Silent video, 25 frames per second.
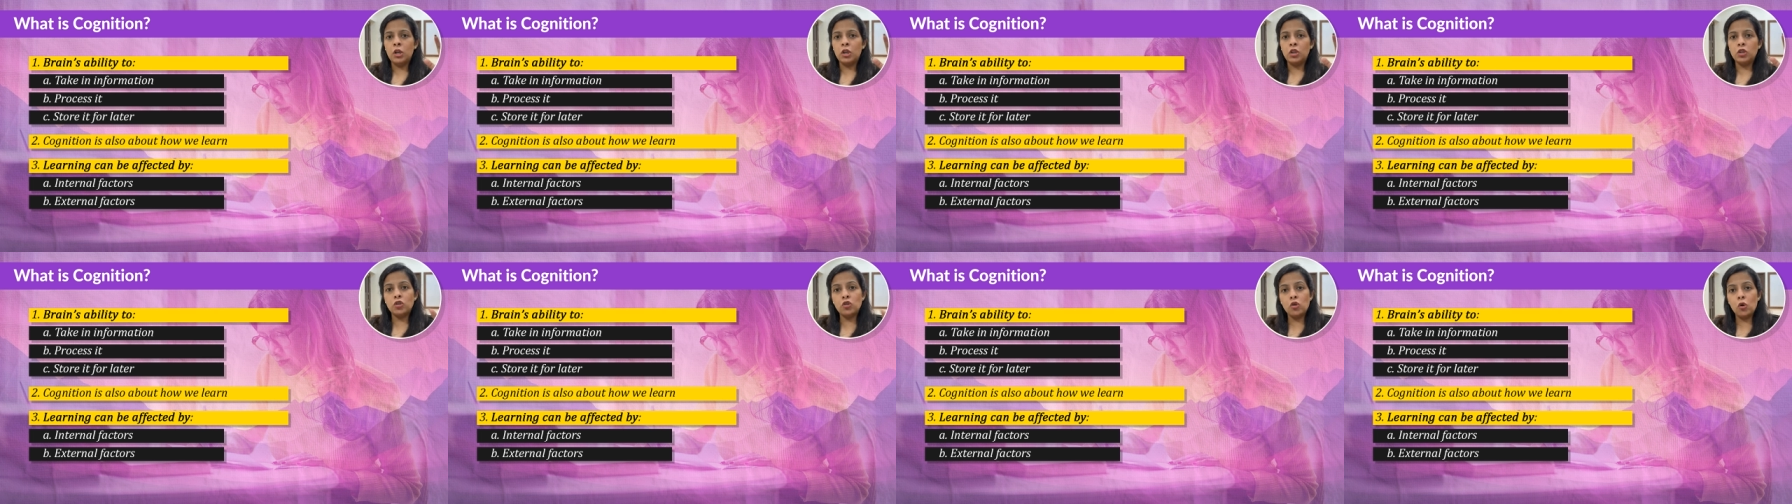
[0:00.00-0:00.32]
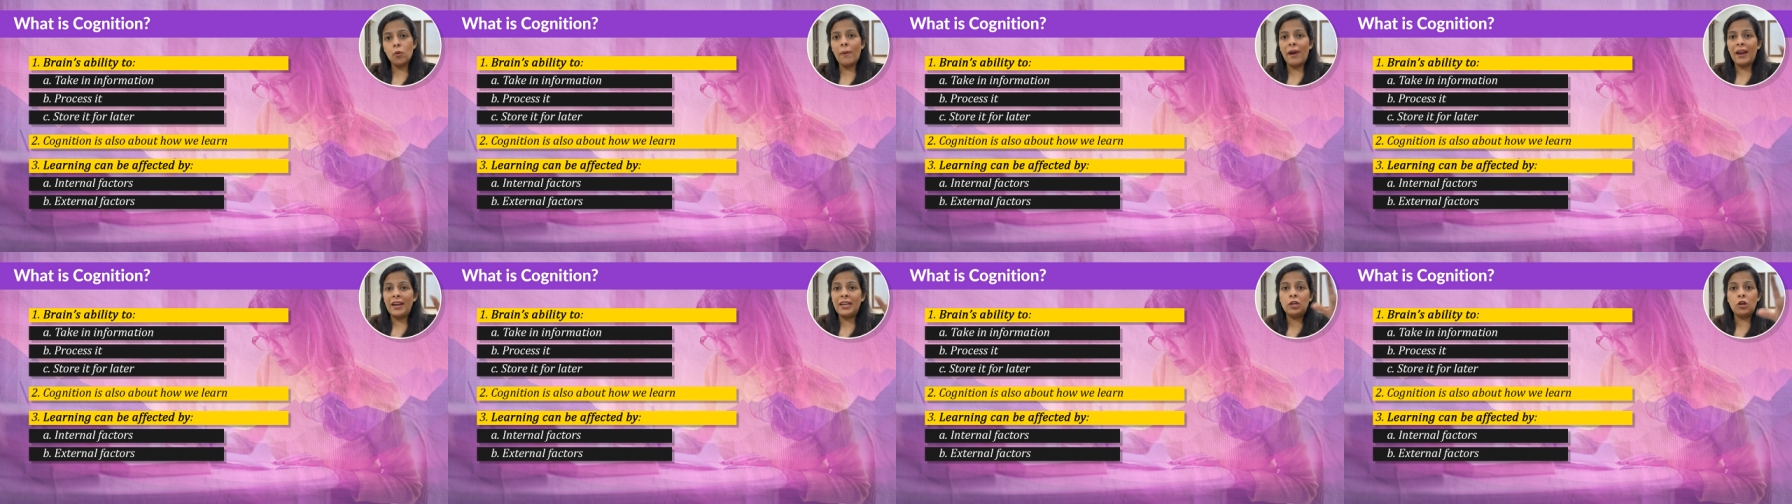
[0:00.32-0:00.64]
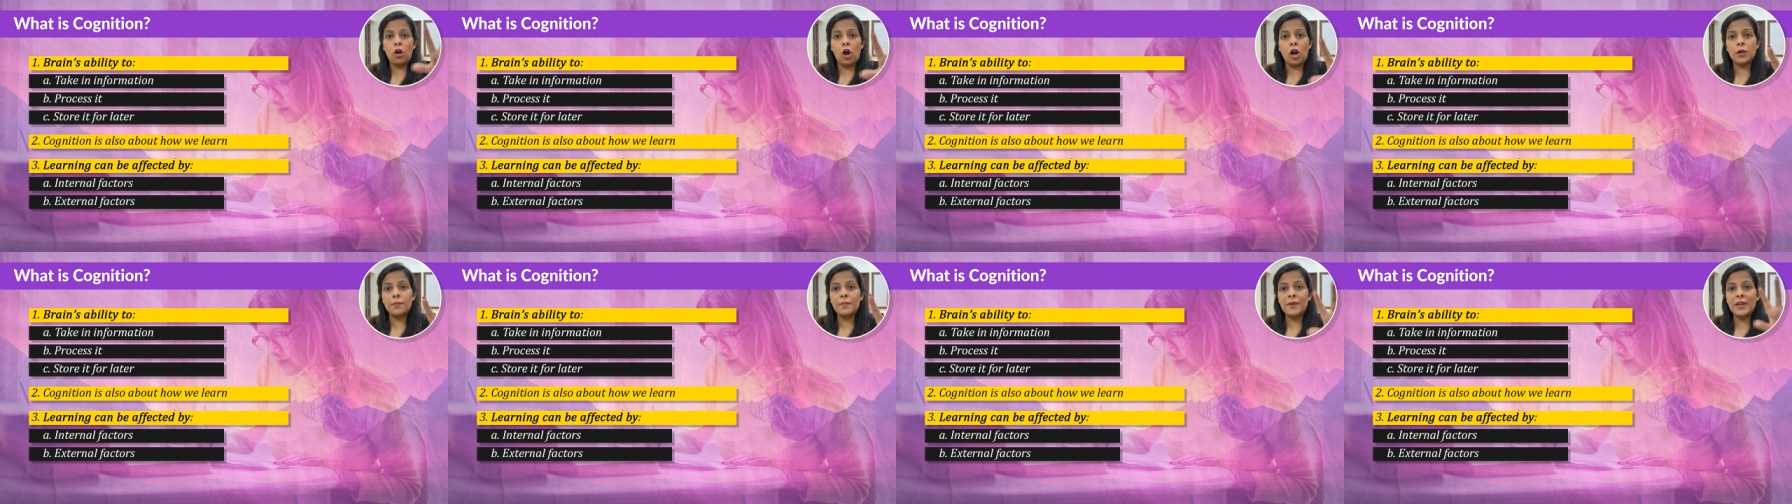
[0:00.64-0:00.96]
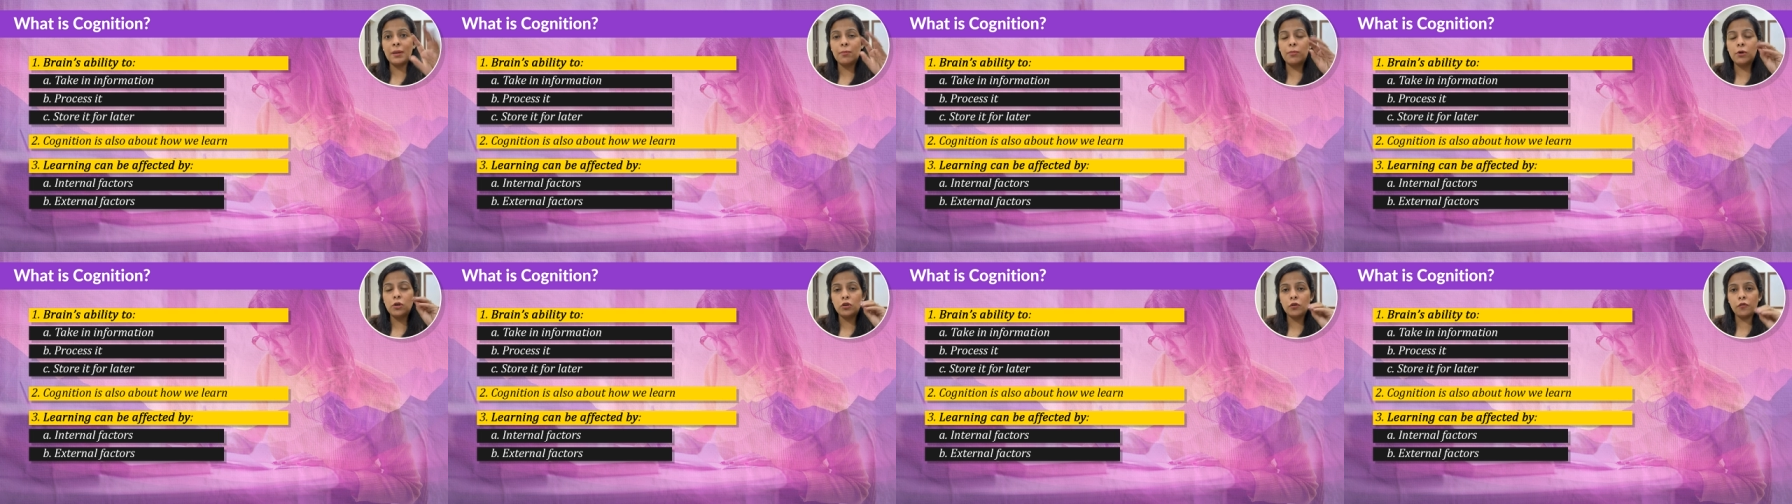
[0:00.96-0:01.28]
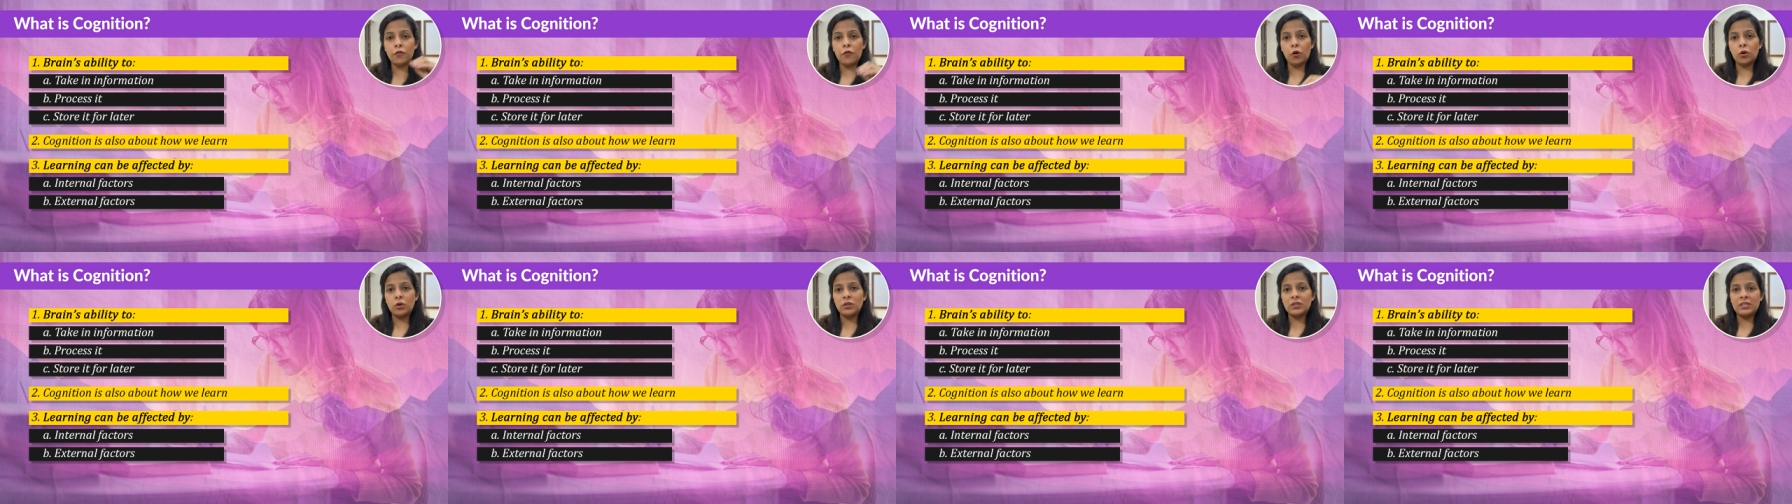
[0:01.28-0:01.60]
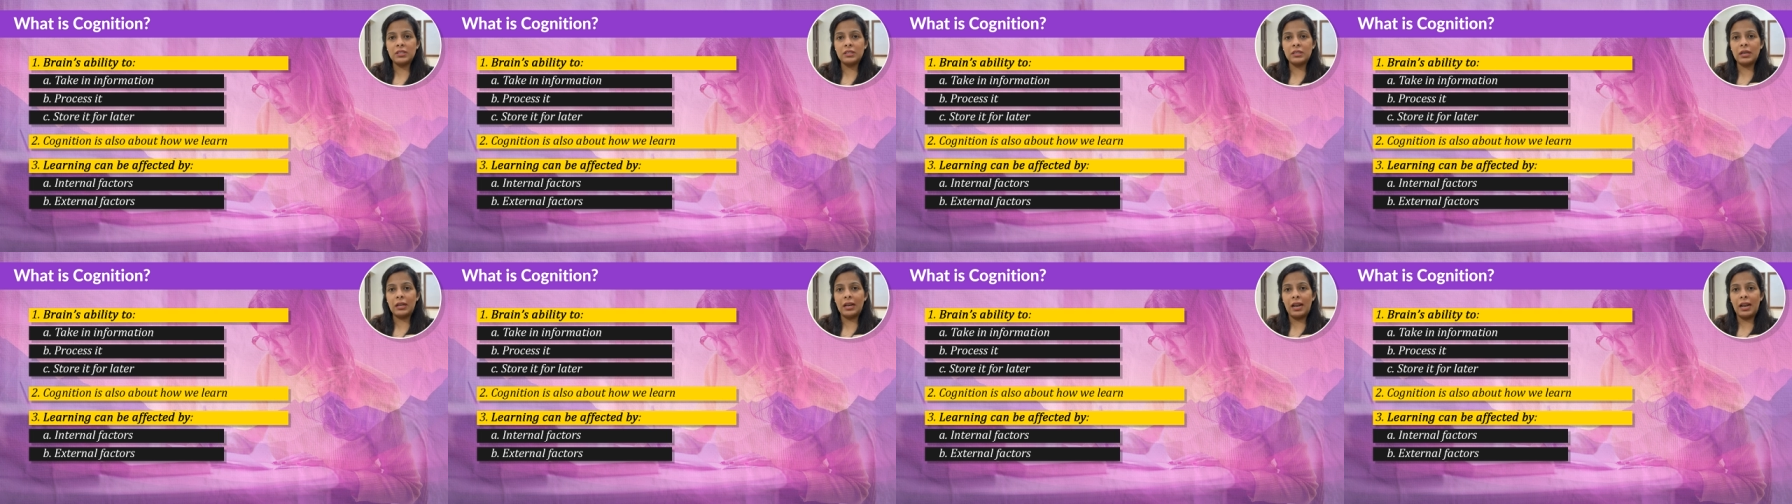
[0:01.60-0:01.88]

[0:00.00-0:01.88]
you might not be able to focus in the